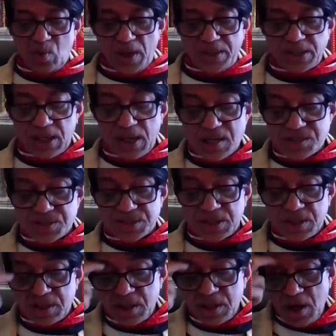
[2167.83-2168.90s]
quite a
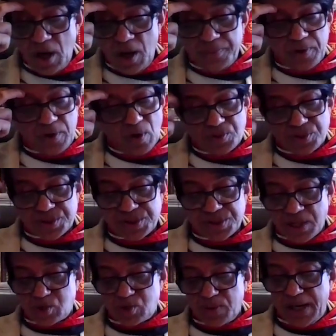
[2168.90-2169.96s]
cluster of close
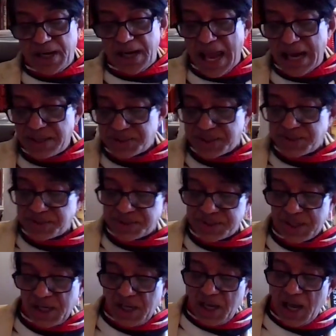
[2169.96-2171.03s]
textual
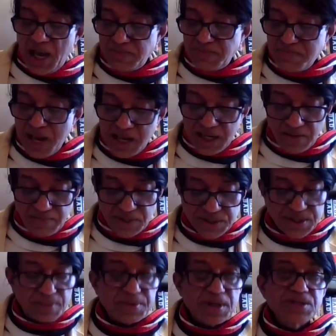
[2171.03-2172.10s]
analysis and make even
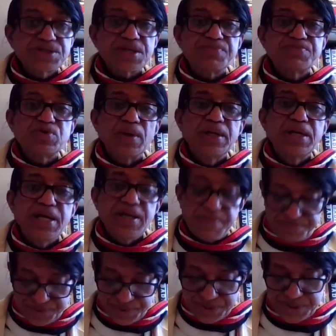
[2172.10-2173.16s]
some conceptual
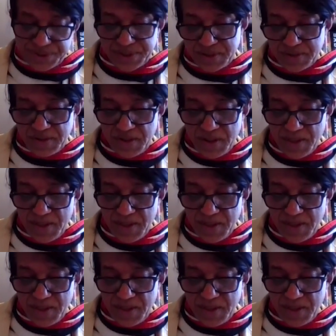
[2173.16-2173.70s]
leaps.